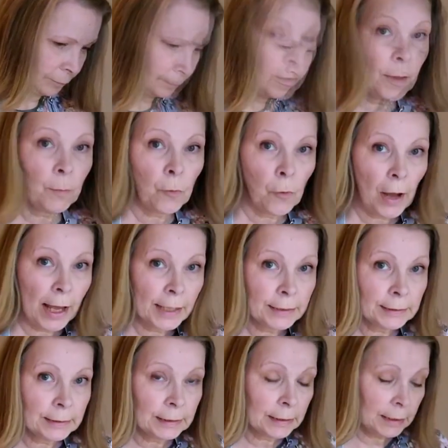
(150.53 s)
Then we'll
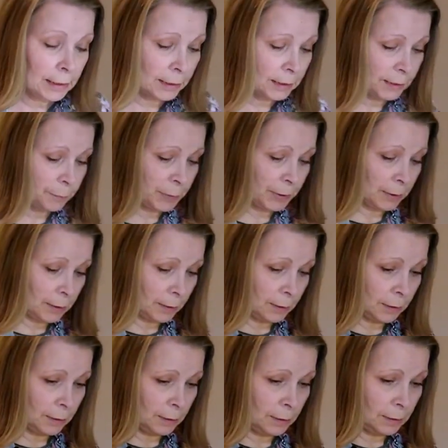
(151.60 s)
add to this
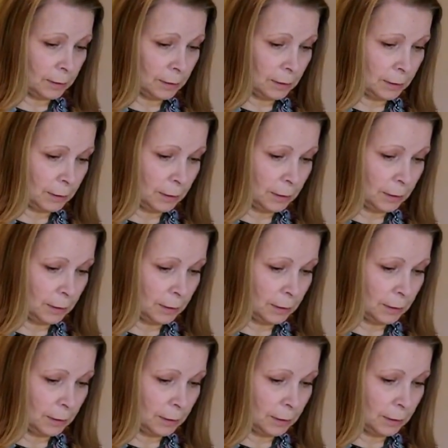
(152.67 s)
bananas